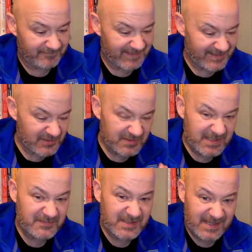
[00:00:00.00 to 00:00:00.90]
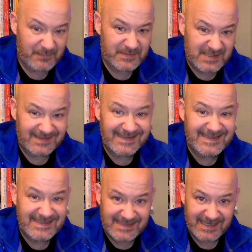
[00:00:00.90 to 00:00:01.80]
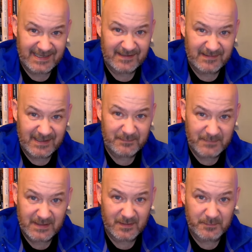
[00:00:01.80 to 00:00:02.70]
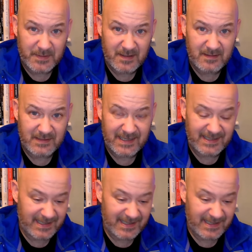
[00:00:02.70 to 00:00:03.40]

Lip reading: It just gives you that solidity in middle of park.